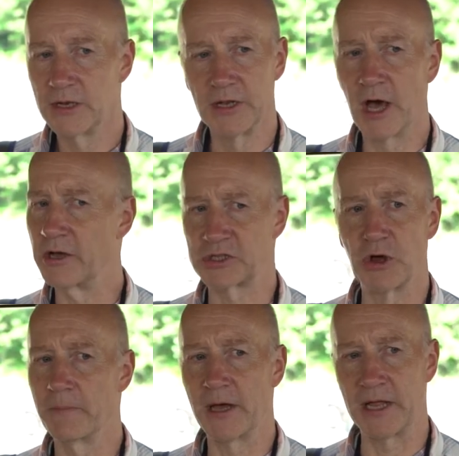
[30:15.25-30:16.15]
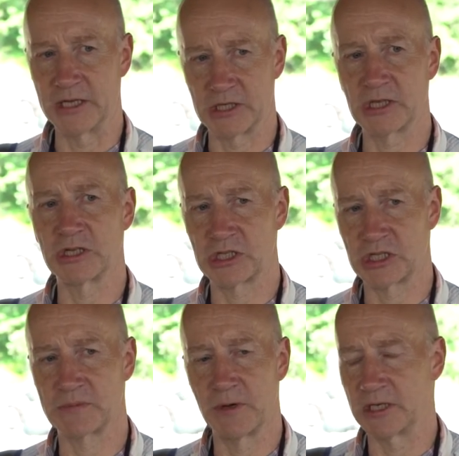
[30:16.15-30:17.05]
No, it's not many. It's,
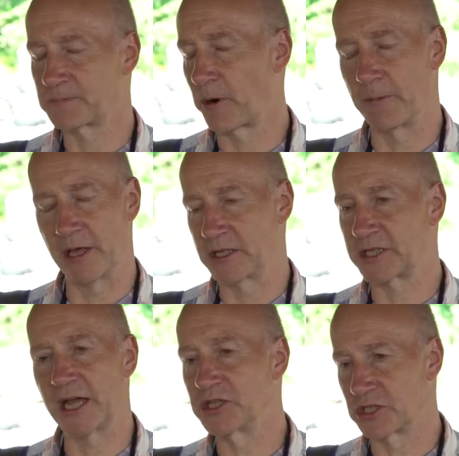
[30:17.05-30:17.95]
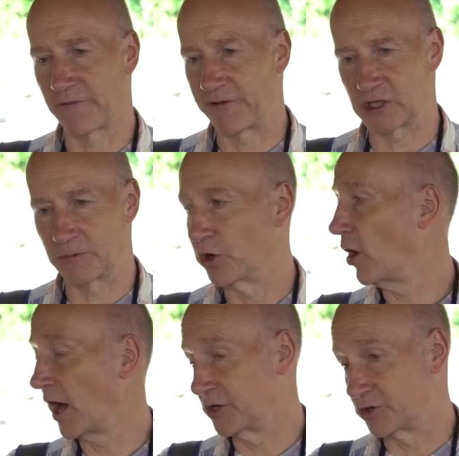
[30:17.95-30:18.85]
it's, it's probably tens of fishermen,
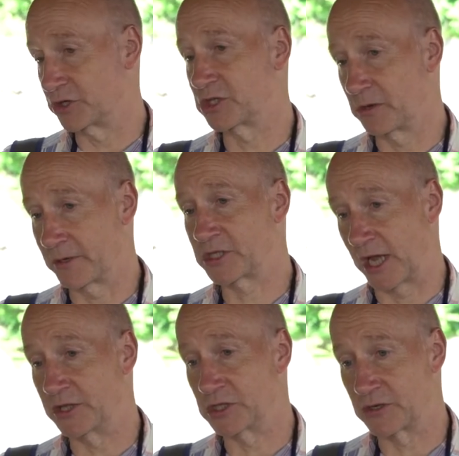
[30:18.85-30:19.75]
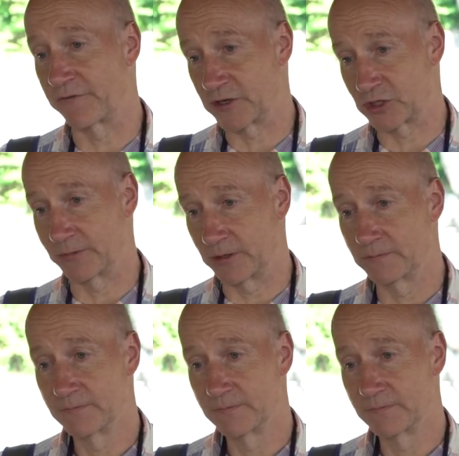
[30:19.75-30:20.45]
not hundreds. It'll be tens of fishermen.